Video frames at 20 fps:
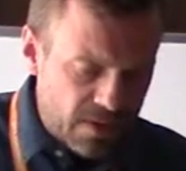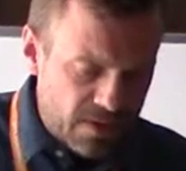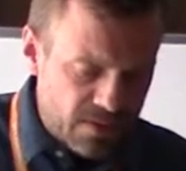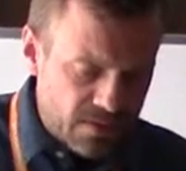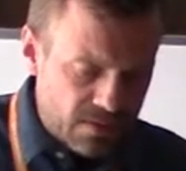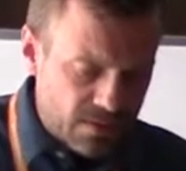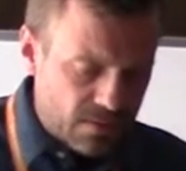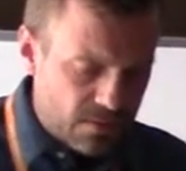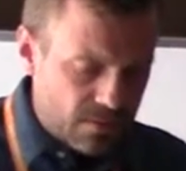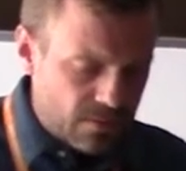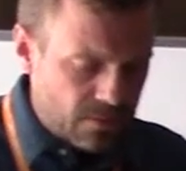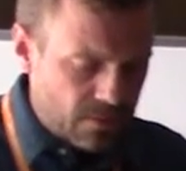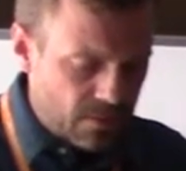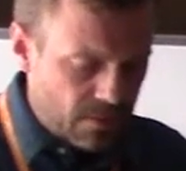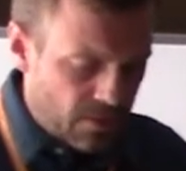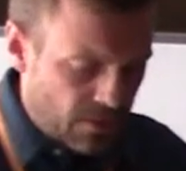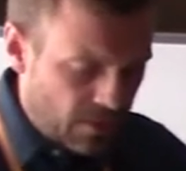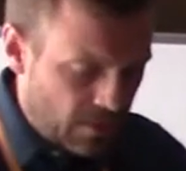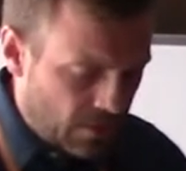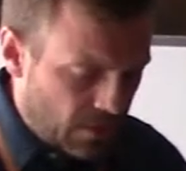as
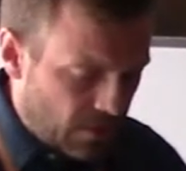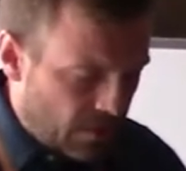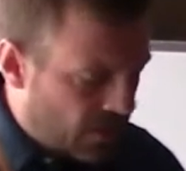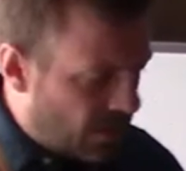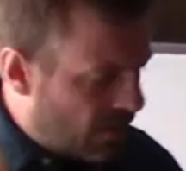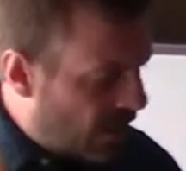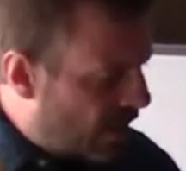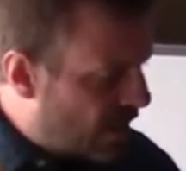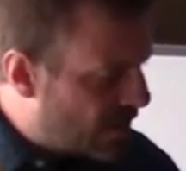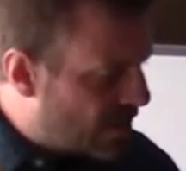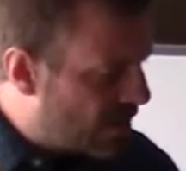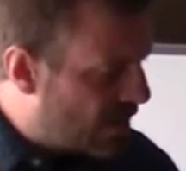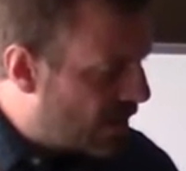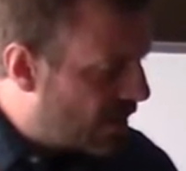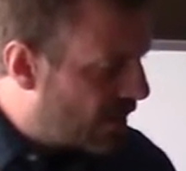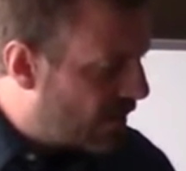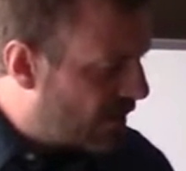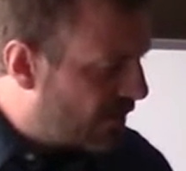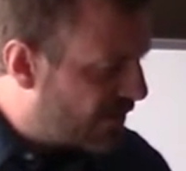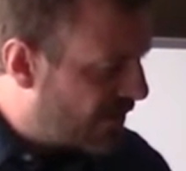a
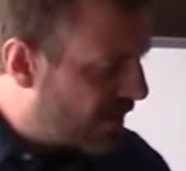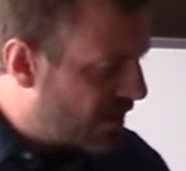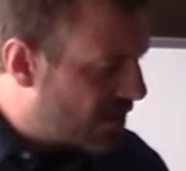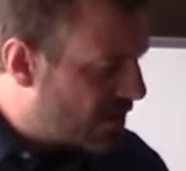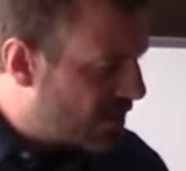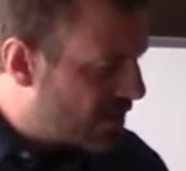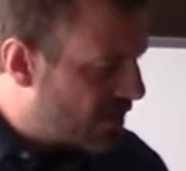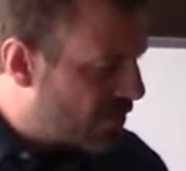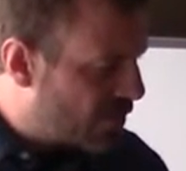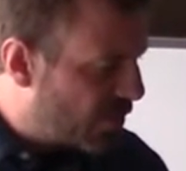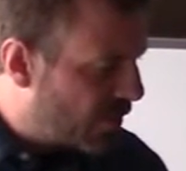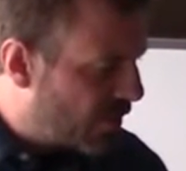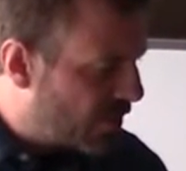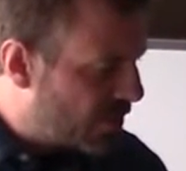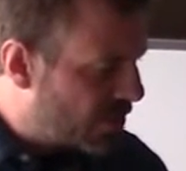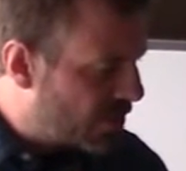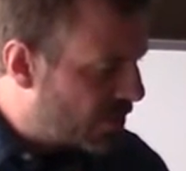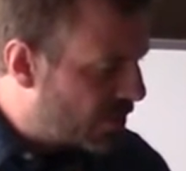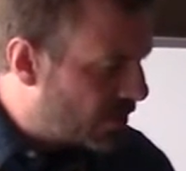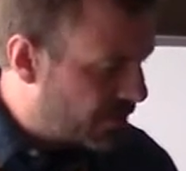fenced
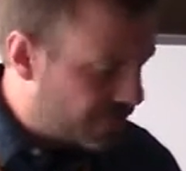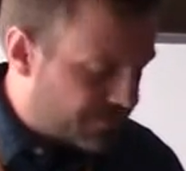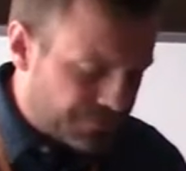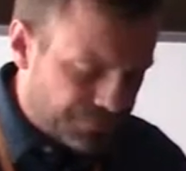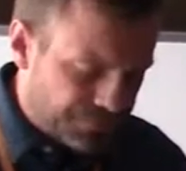promontory.